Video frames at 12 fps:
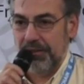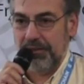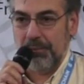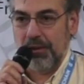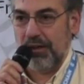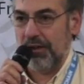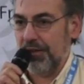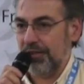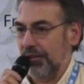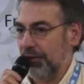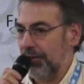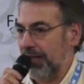tomorrow is
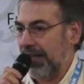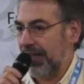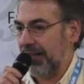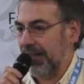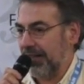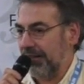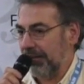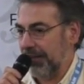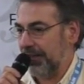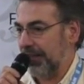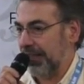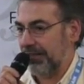a new day and I
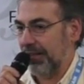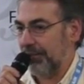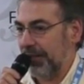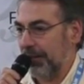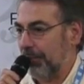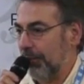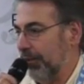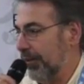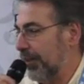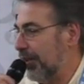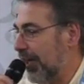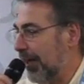need to get something
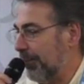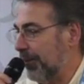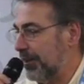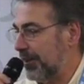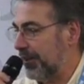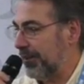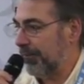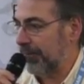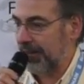important accomplished.